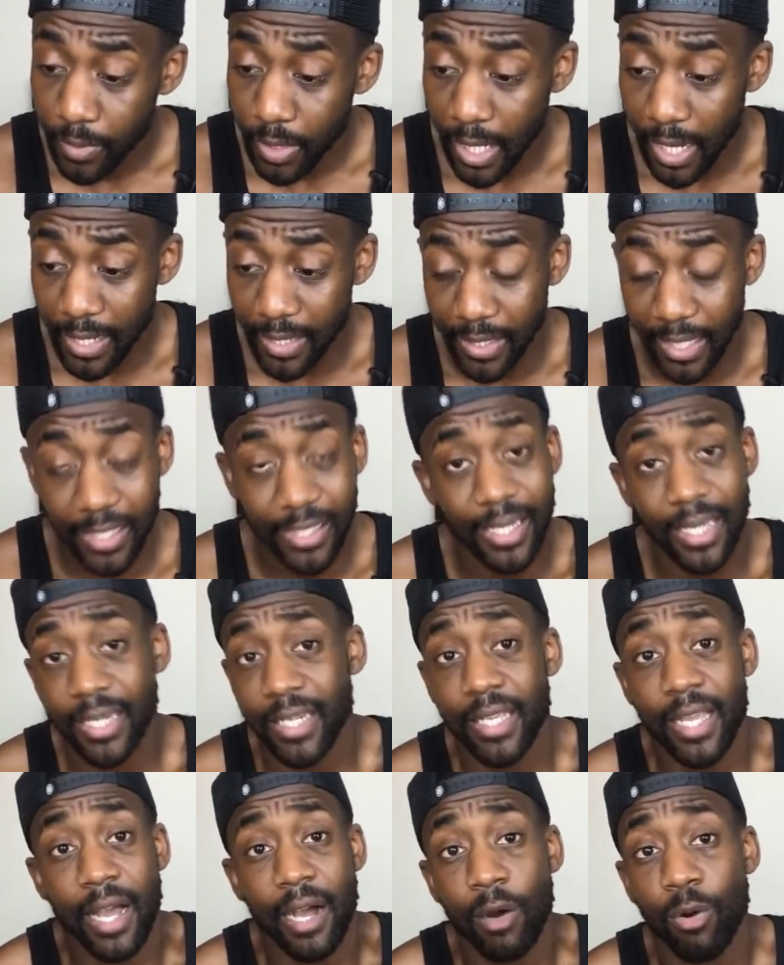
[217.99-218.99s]
And that's
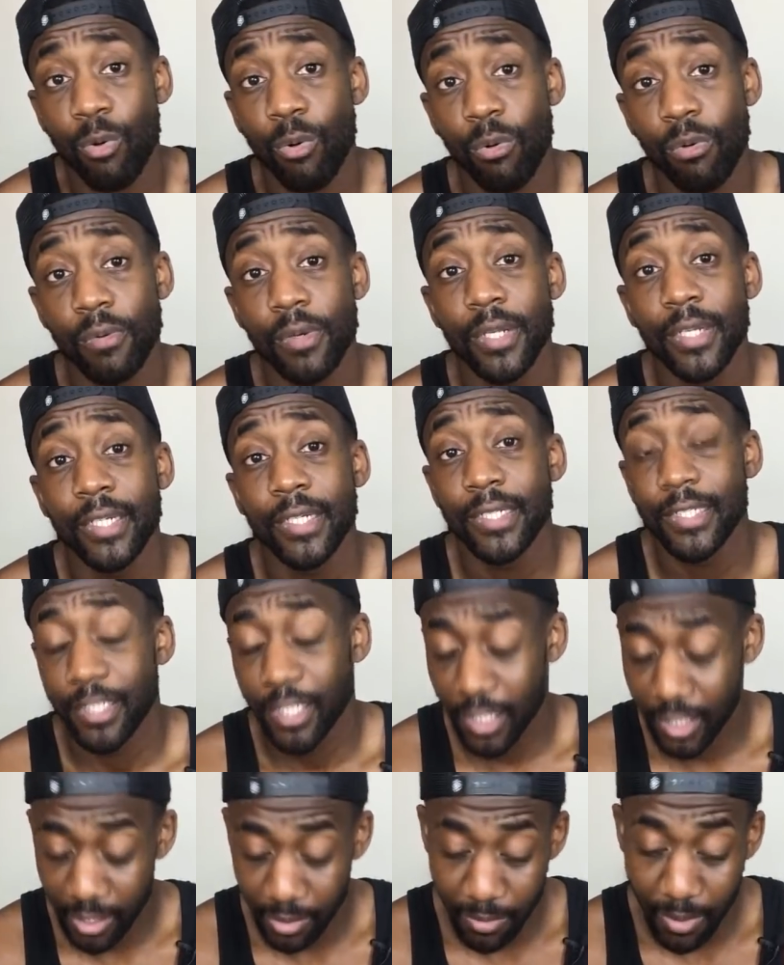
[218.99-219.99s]
Eddie Howe. Do you
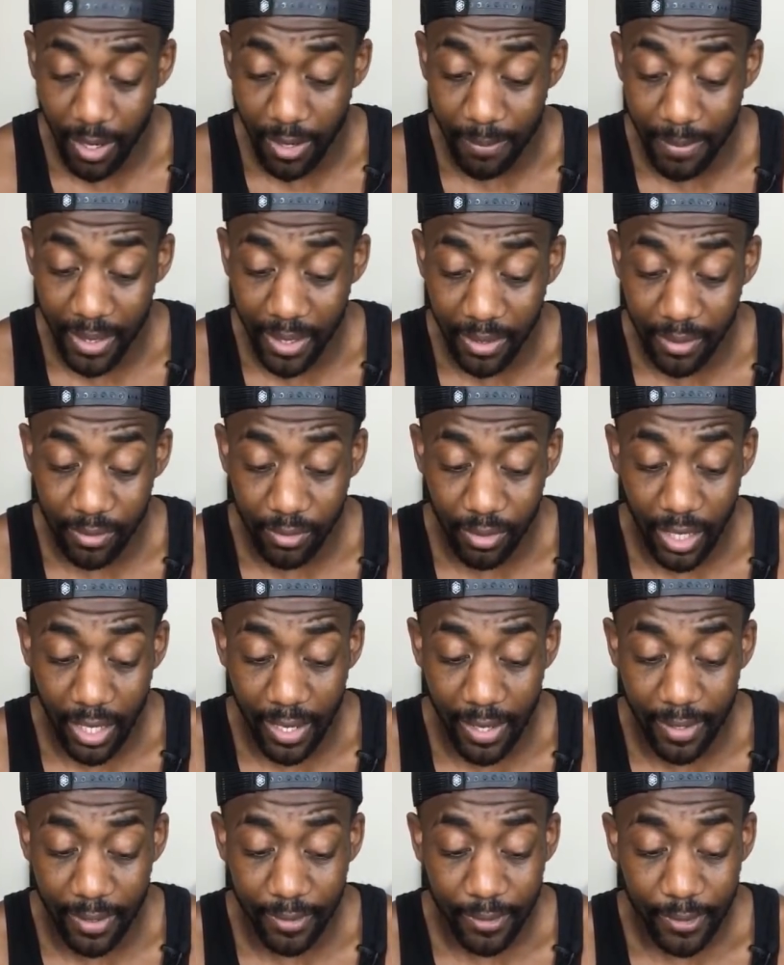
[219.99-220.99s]
see what I mean?
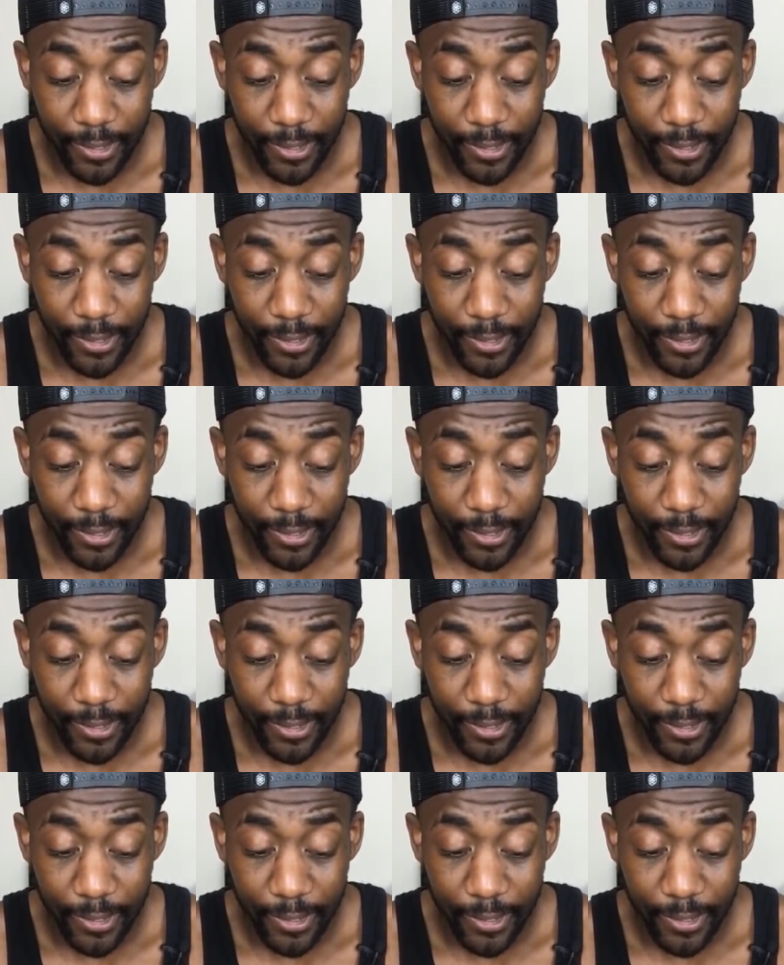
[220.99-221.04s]
Like,